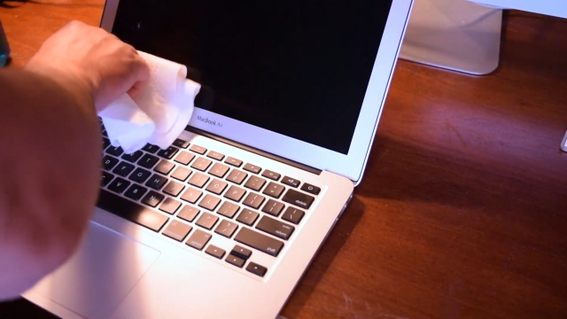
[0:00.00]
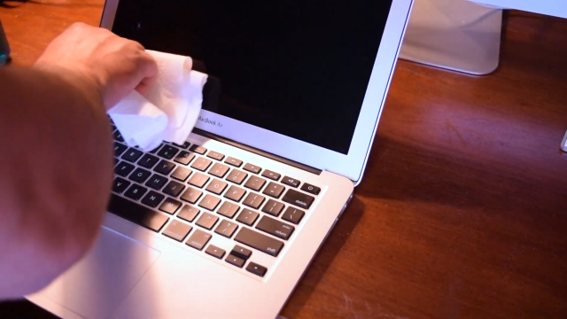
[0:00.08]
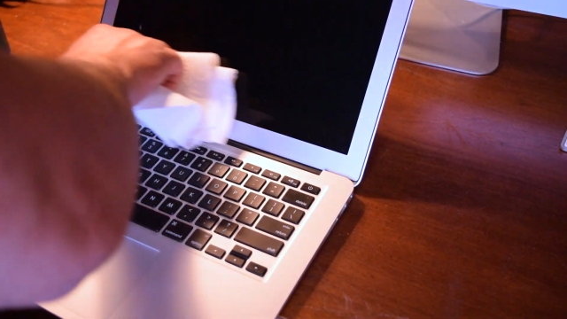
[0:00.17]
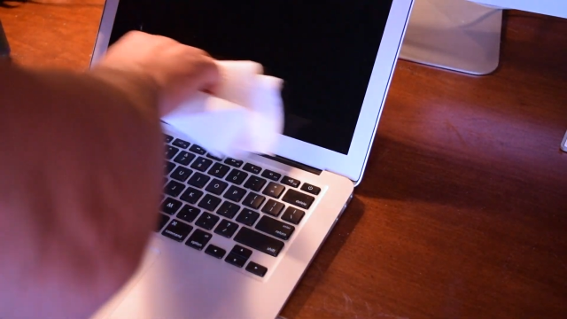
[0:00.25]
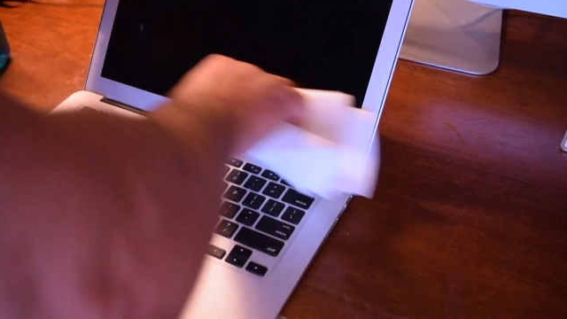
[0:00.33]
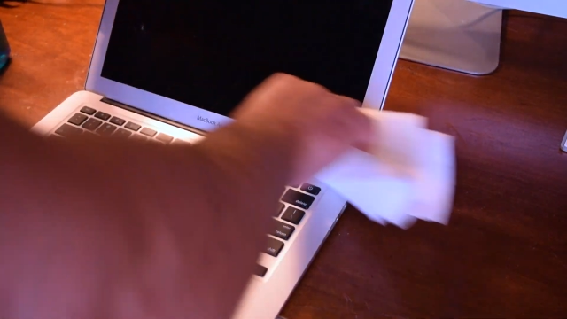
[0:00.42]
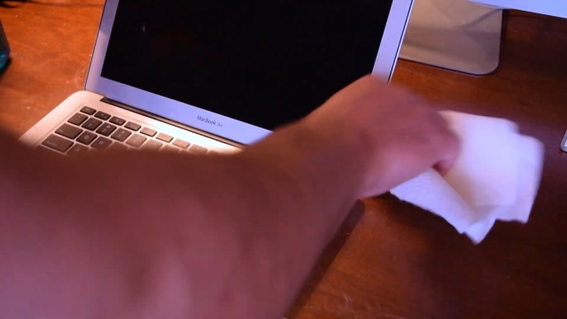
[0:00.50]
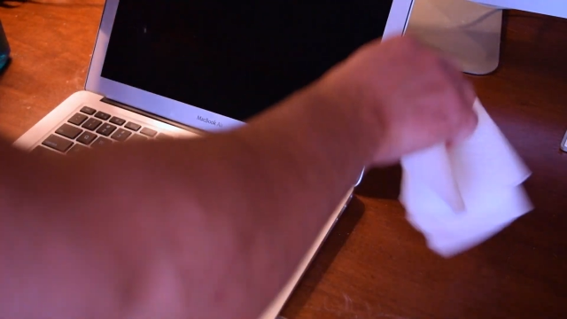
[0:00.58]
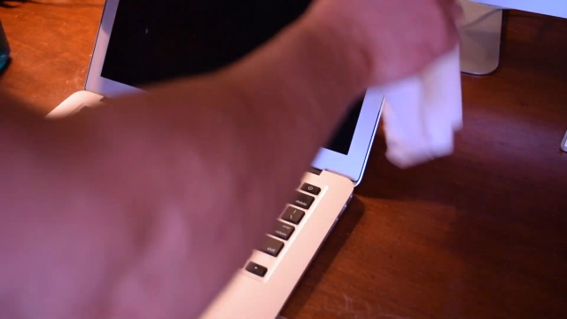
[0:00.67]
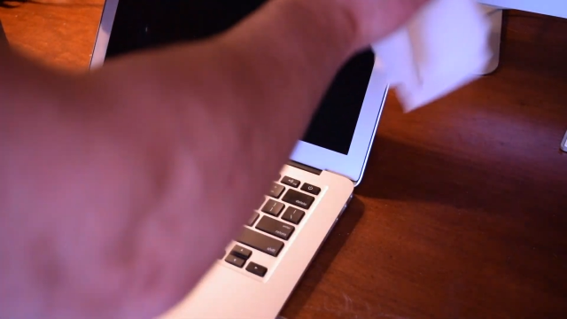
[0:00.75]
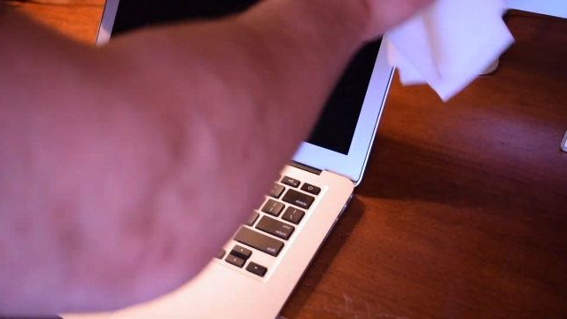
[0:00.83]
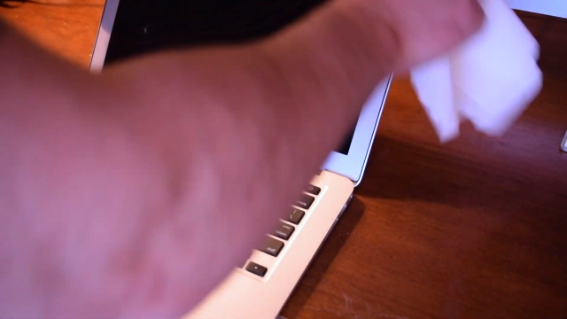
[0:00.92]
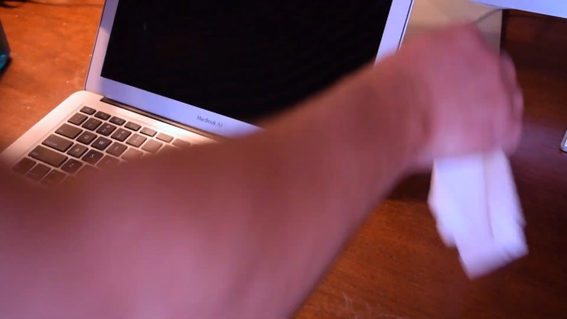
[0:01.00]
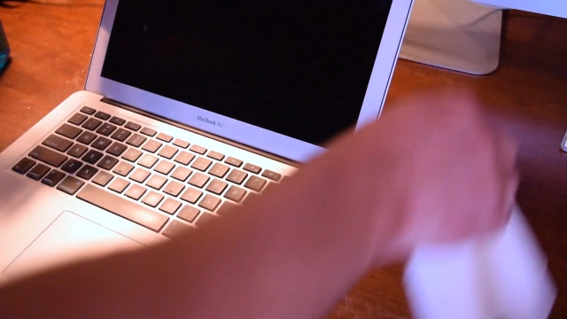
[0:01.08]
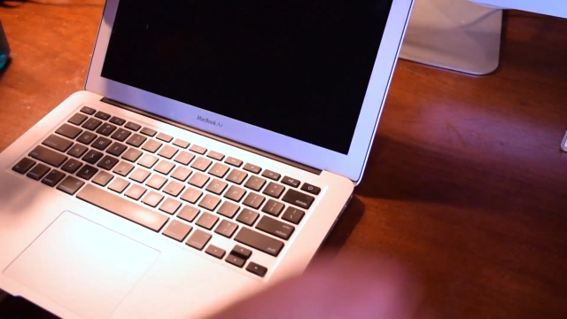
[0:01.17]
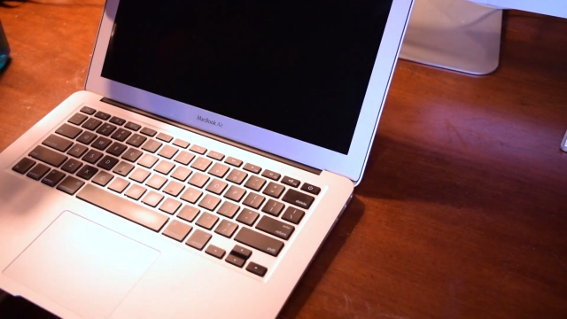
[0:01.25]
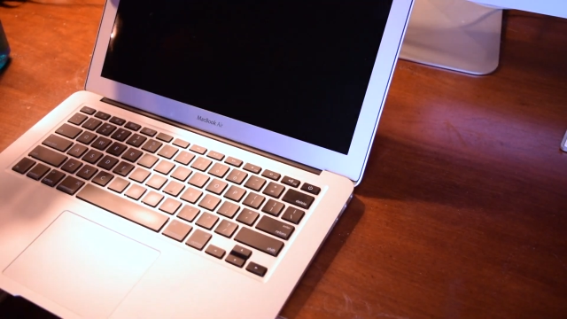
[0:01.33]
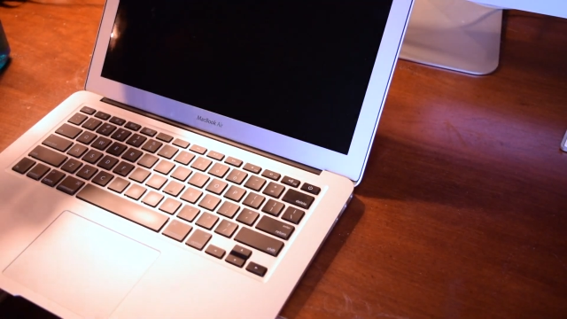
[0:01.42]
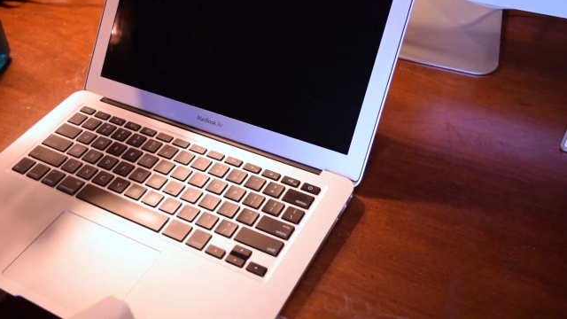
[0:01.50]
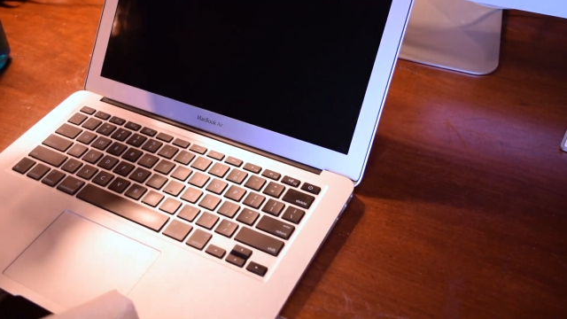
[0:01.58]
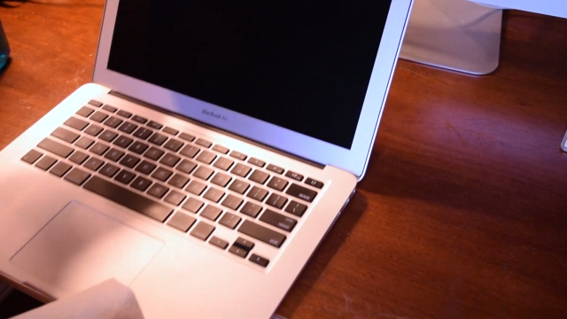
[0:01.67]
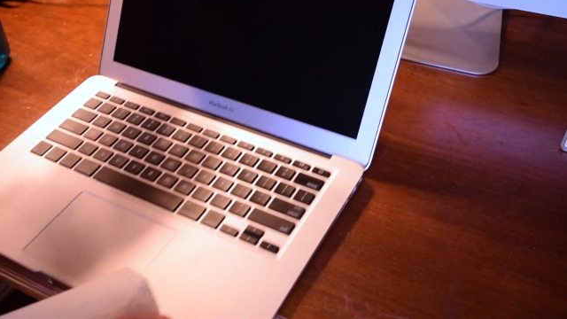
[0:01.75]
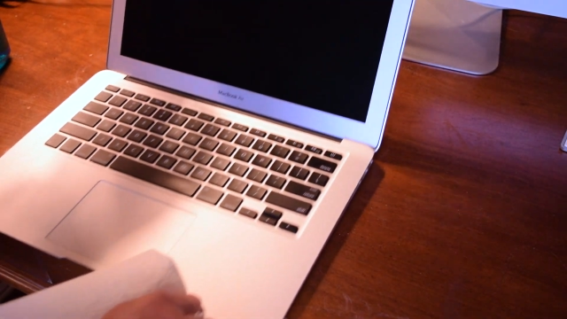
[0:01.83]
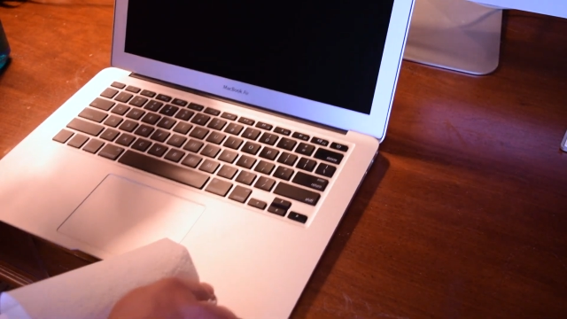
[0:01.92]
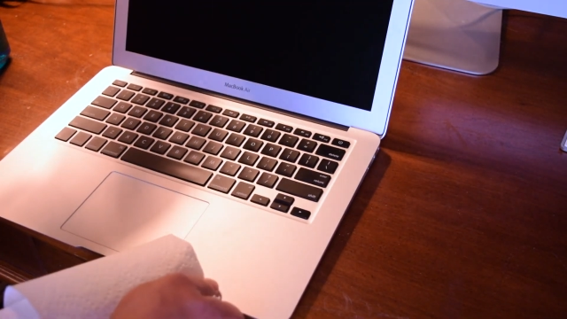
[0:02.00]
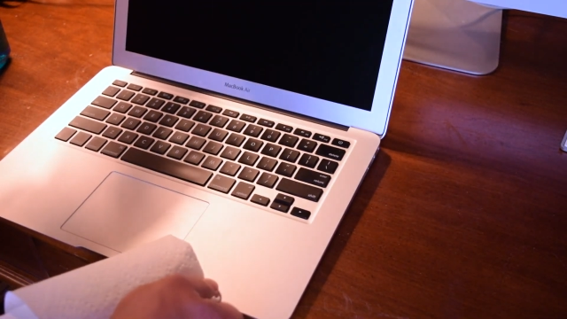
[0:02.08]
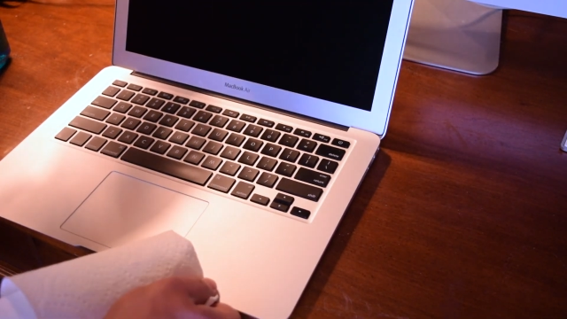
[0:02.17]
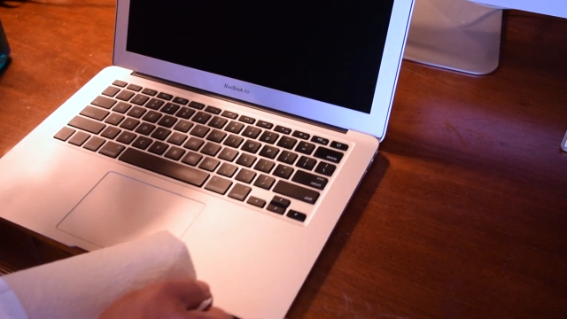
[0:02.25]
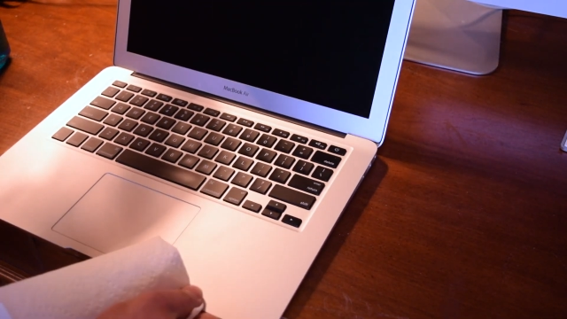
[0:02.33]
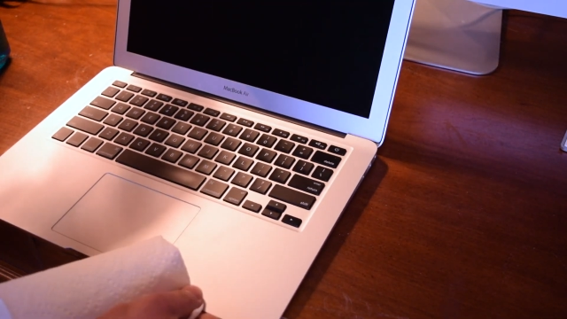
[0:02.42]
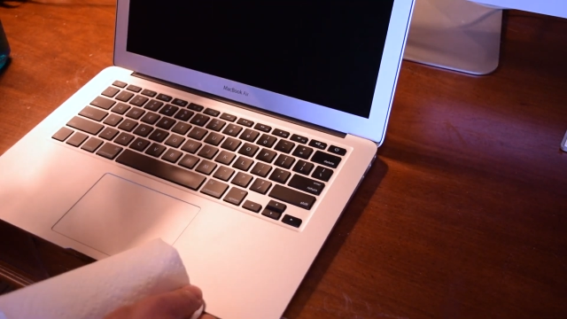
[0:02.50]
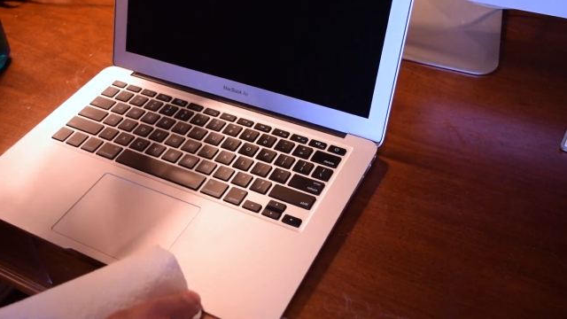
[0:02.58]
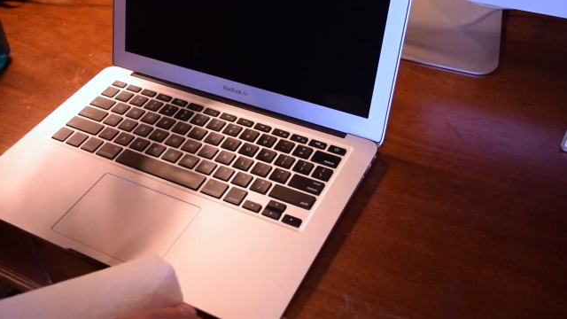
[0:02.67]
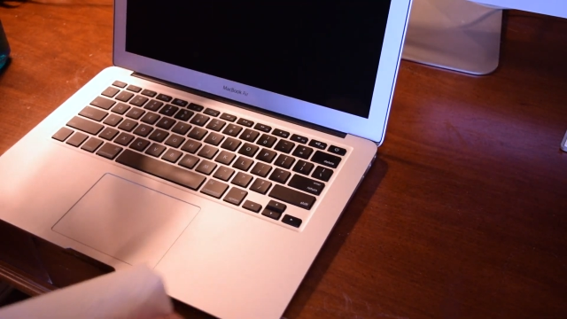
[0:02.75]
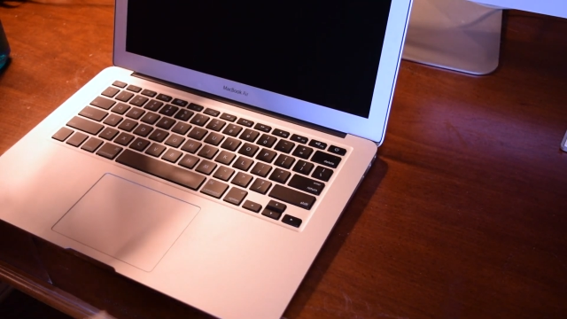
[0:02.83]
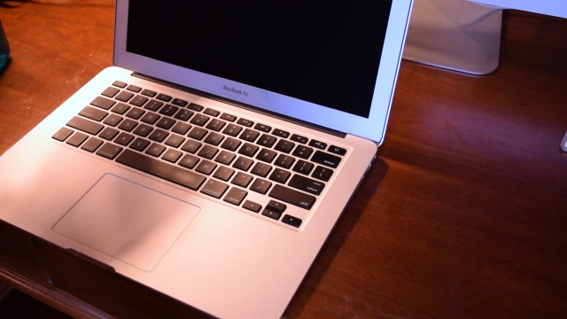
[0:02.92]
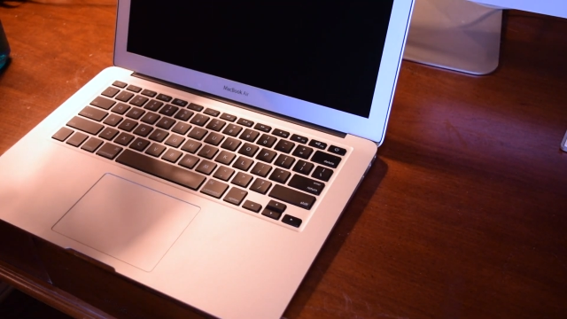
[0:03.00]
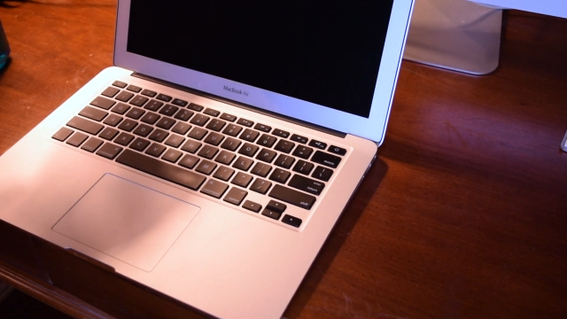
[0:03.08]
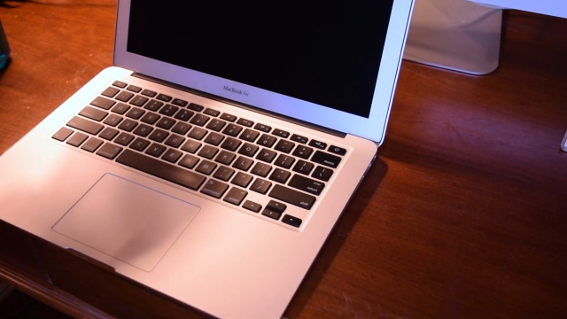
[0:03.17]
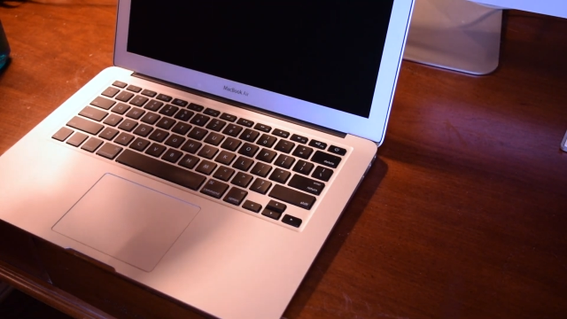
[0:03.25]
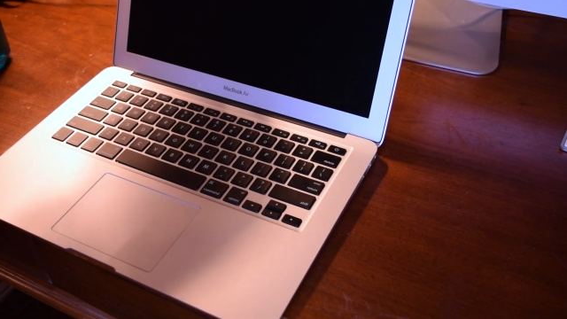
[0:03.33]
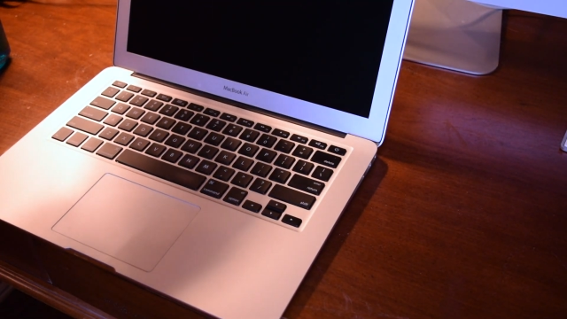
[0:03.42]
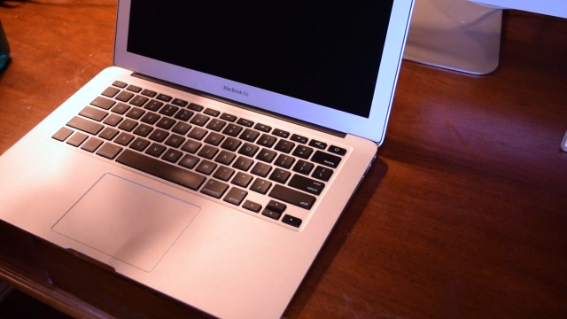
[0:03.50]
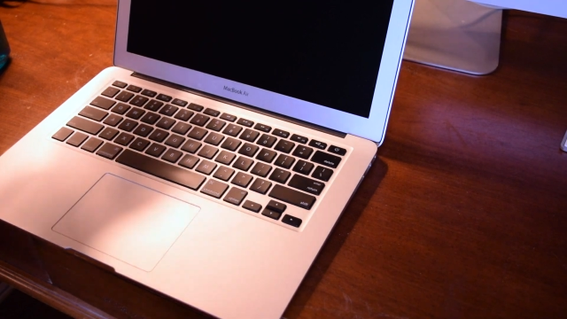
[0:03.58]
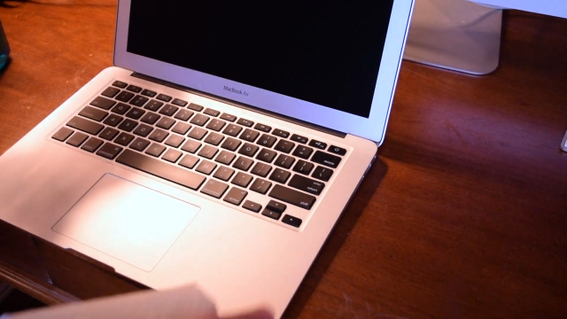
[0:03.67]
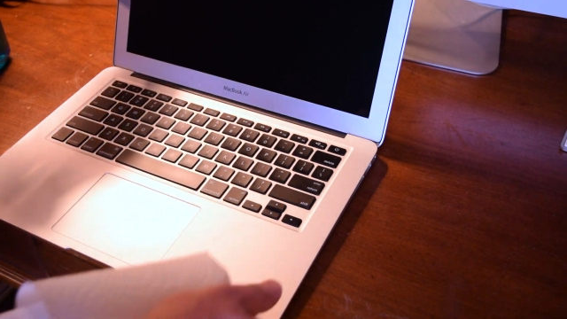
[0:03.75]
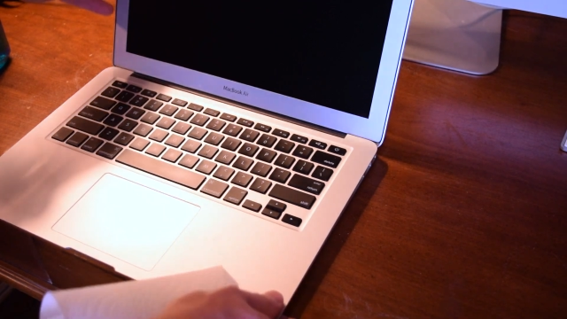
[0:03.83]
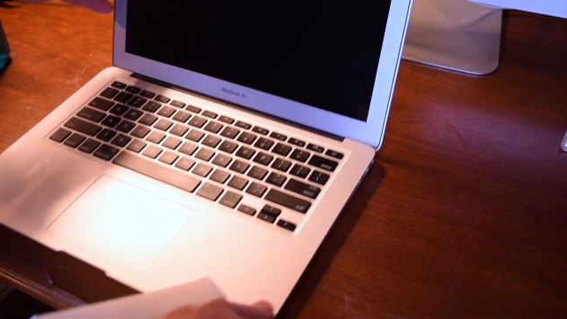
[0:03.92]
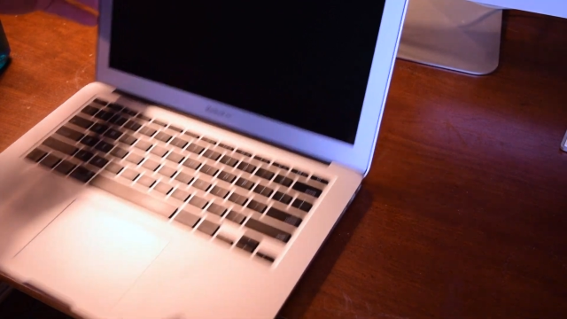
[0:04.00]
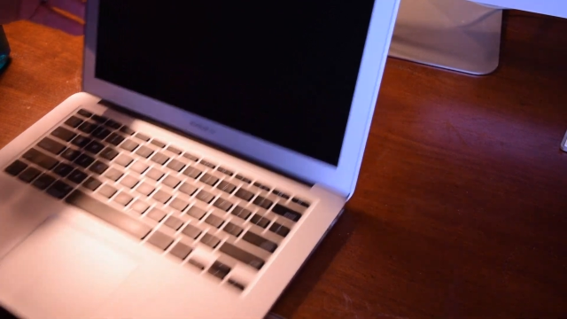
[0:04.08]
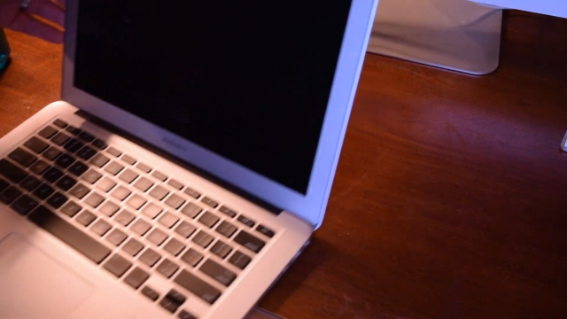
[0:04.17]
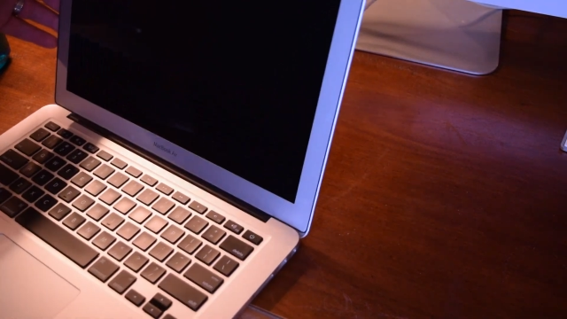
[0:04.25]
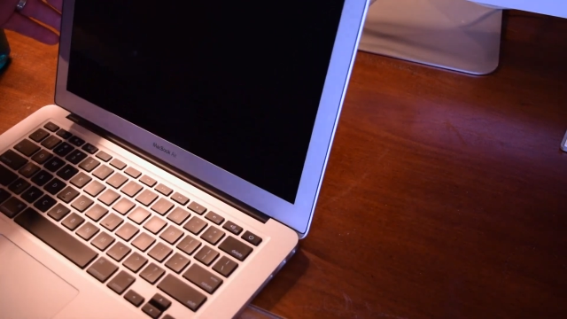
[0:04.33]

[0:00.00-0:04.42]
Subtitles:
(no speaker visible)